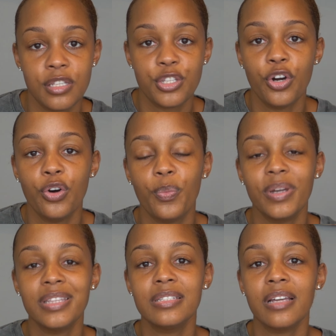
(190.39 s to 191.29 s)
So
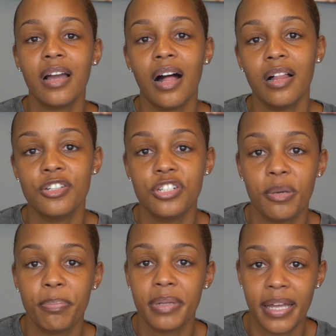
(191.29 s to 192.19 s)
what the psychology
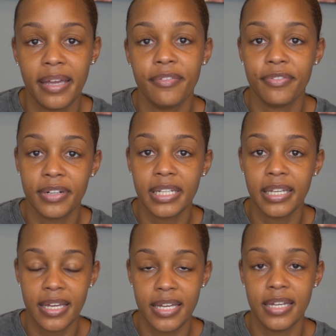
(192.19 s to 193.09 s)
of play
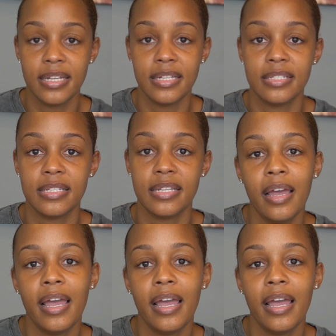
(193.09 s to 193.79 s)
really is: